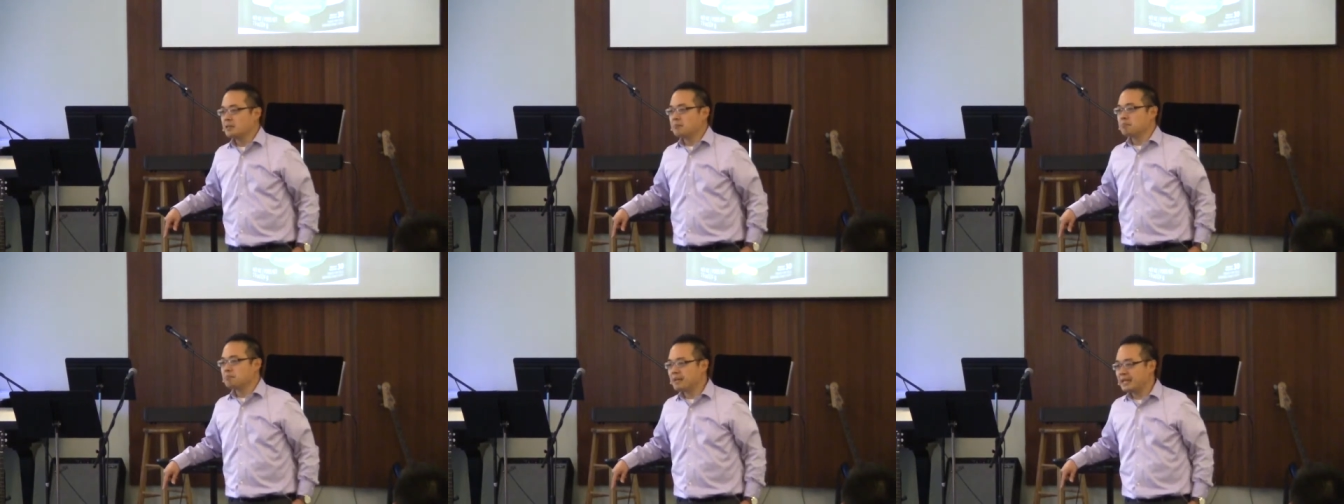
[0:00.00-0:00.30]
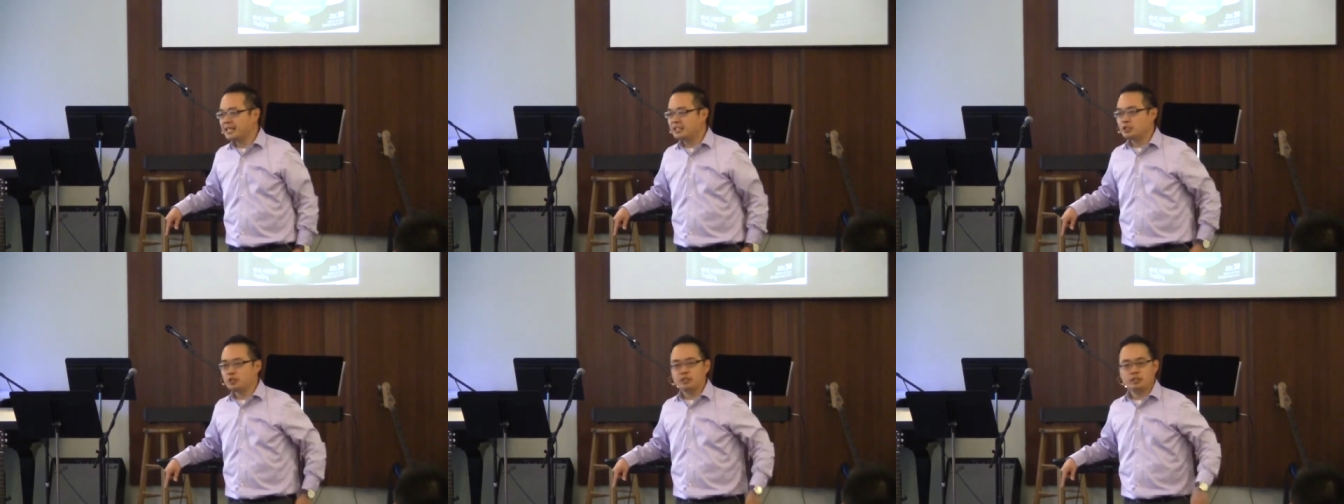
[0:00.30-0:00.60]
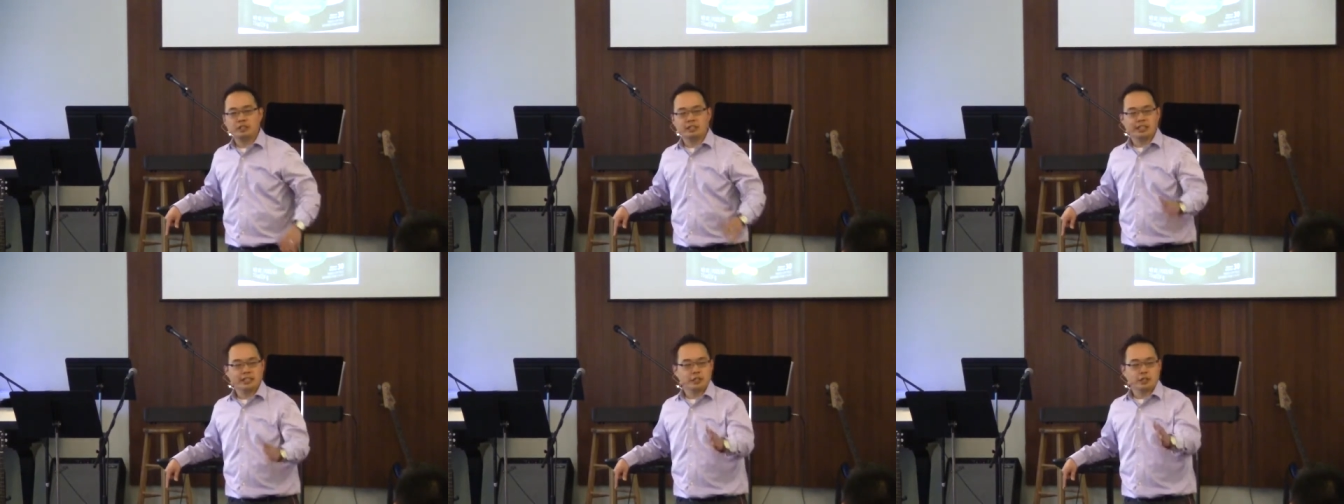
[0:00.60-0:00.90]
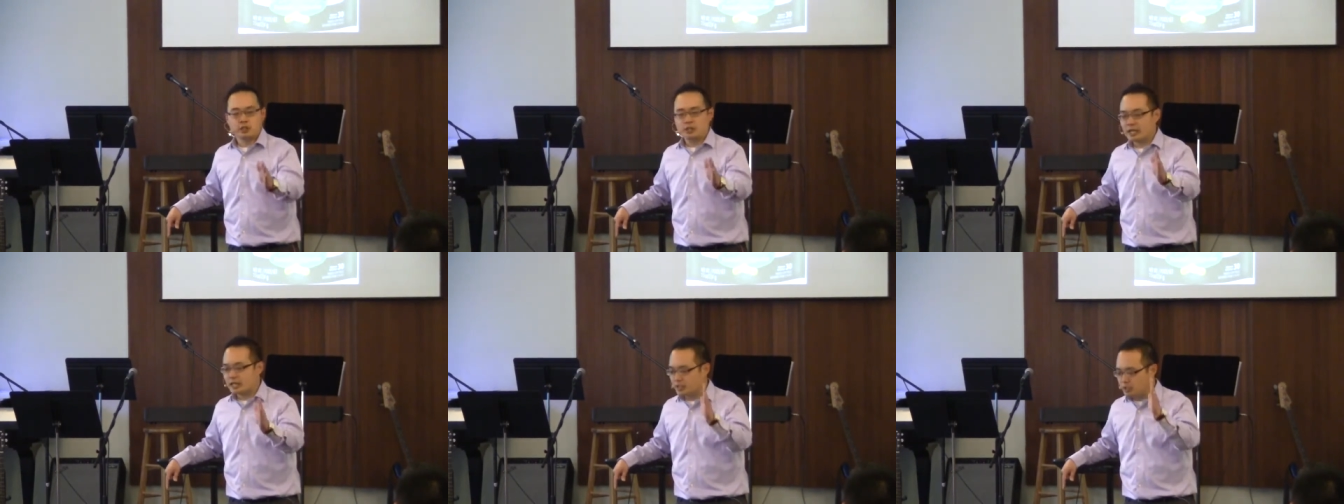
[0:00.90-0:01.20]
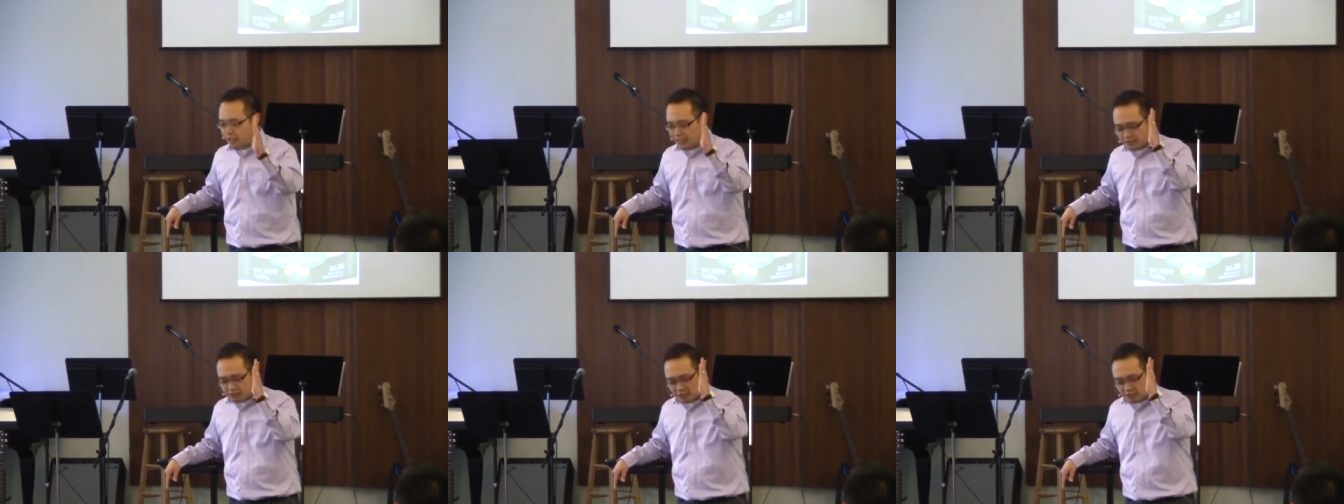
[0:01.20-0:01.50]
man, you, you,
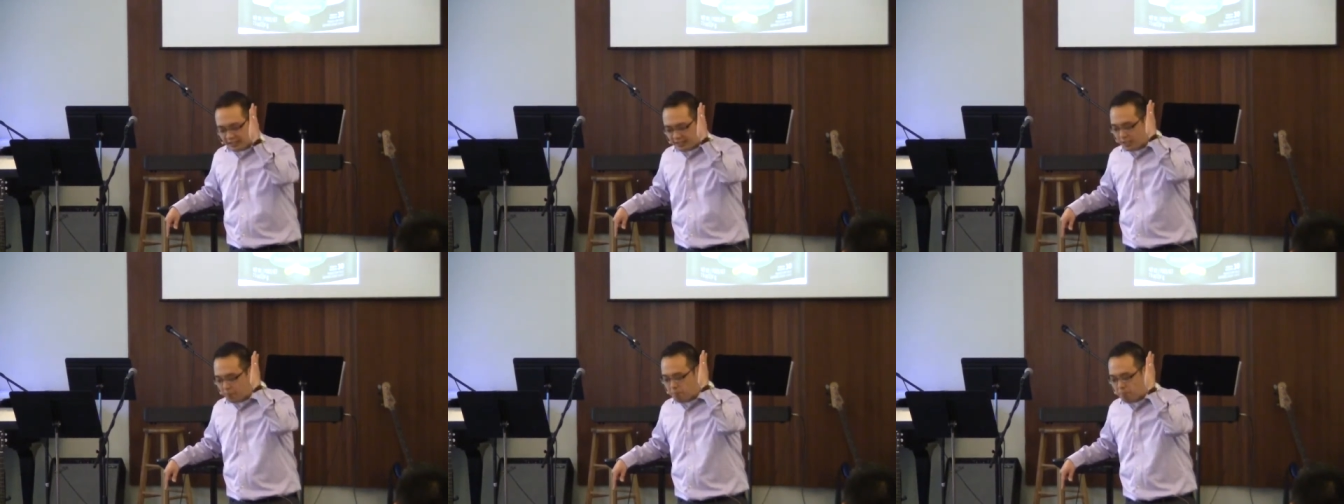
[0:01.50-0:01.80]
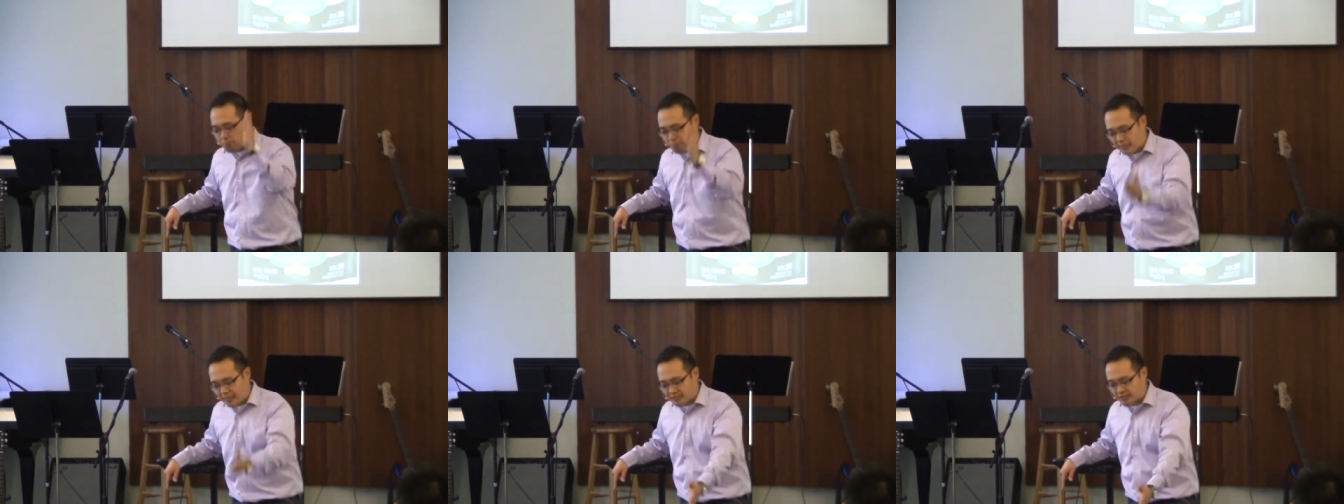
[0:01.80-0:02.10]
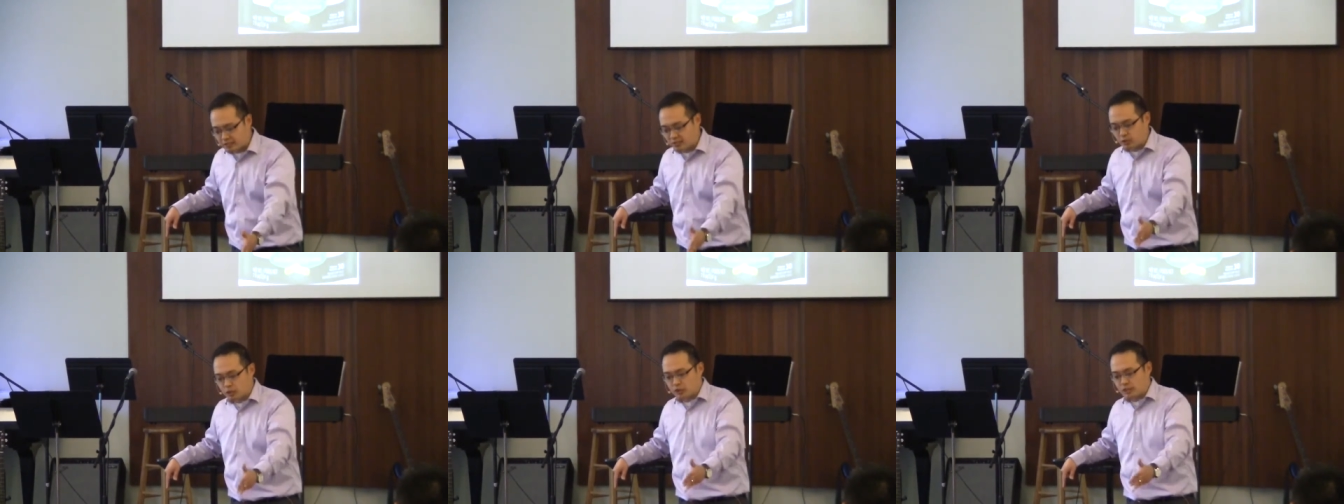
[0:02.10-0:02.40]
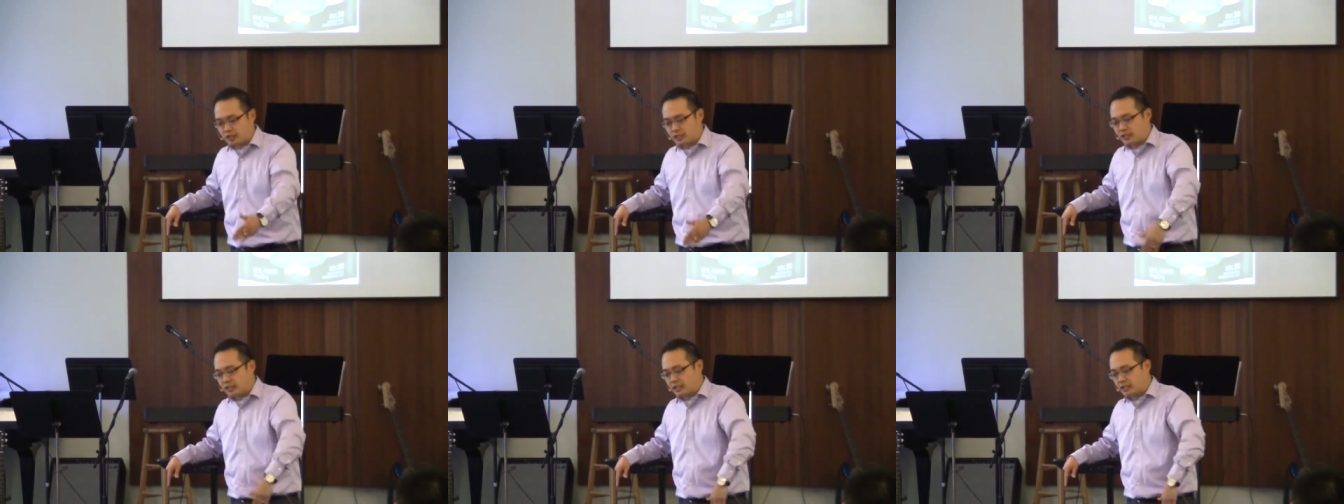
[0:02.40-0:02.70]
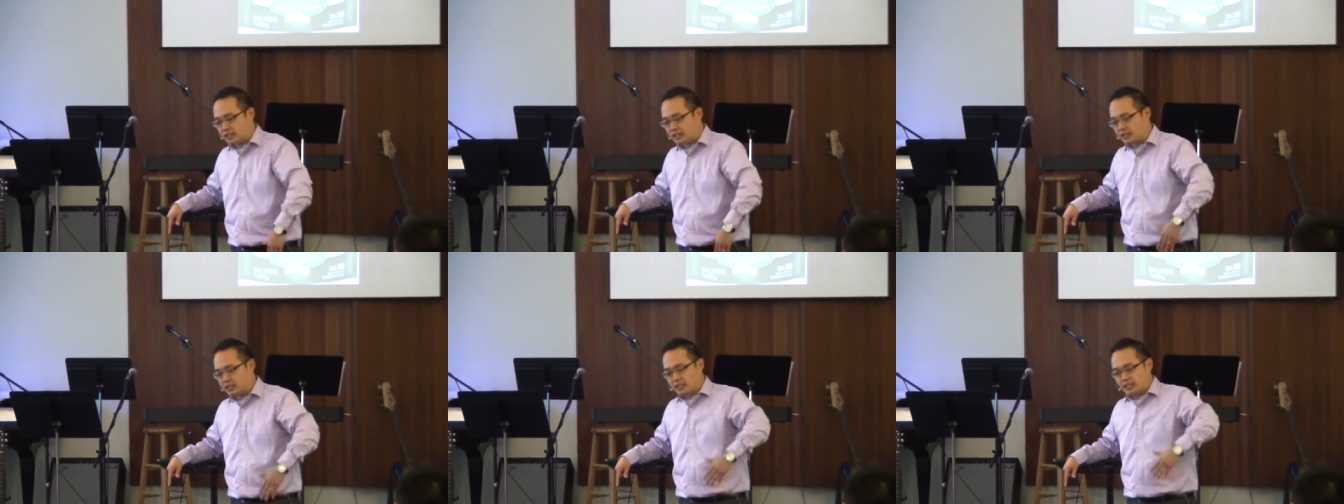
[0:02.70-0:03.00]
you guys are like the best
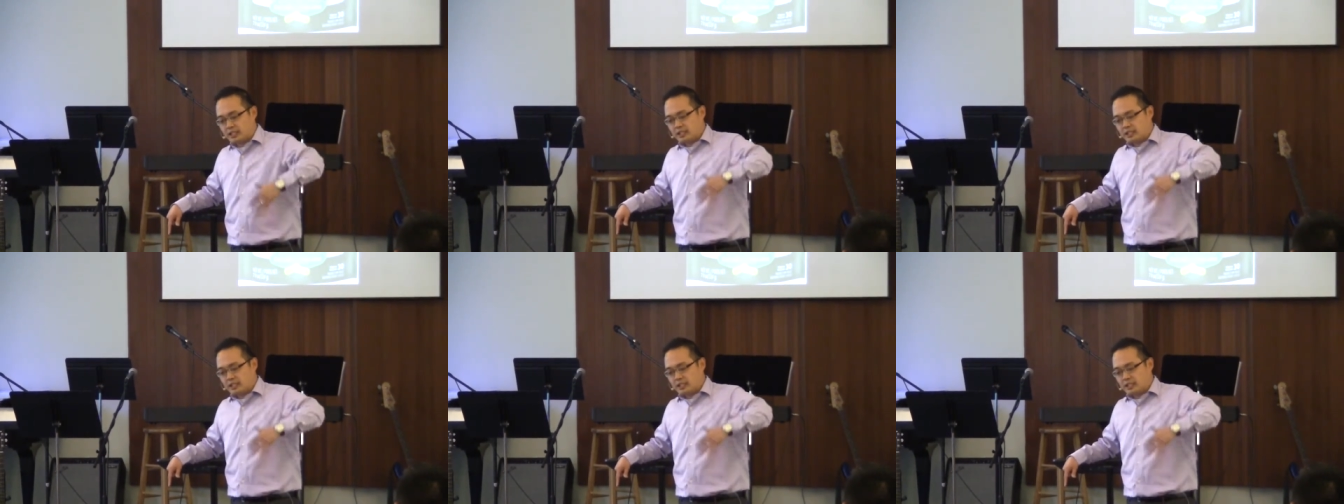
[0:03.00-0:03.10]
looking,